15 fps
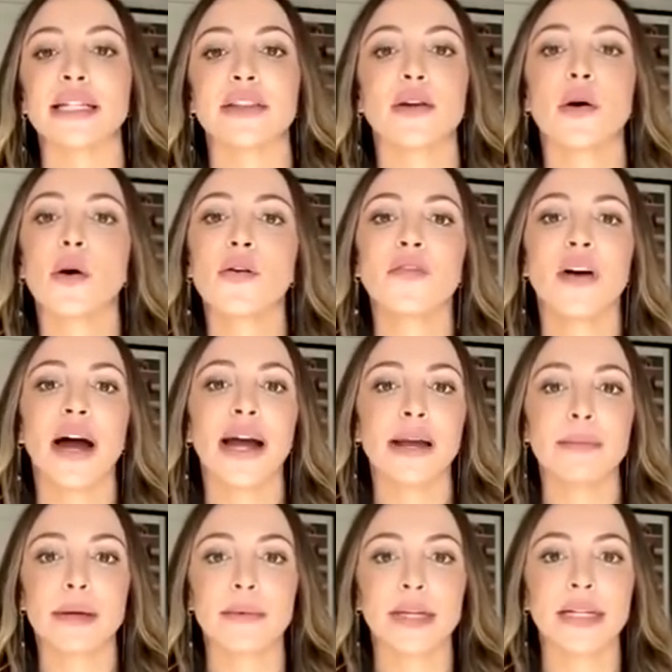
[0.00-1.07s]
the whole
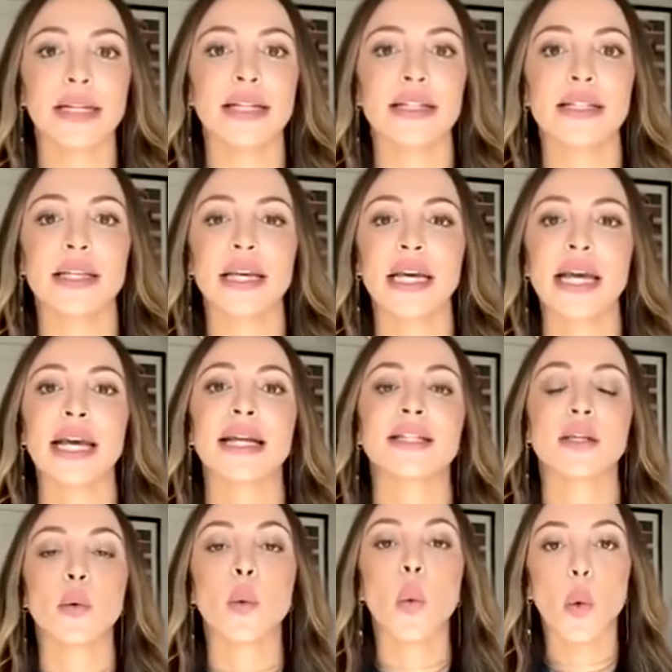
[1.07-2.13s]
vibe. I mean, it's it's
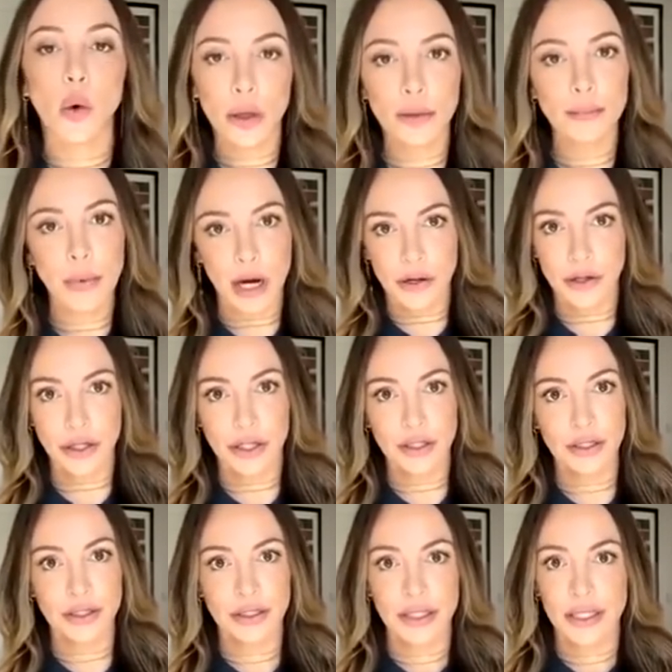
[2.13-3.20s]
a warm, modern,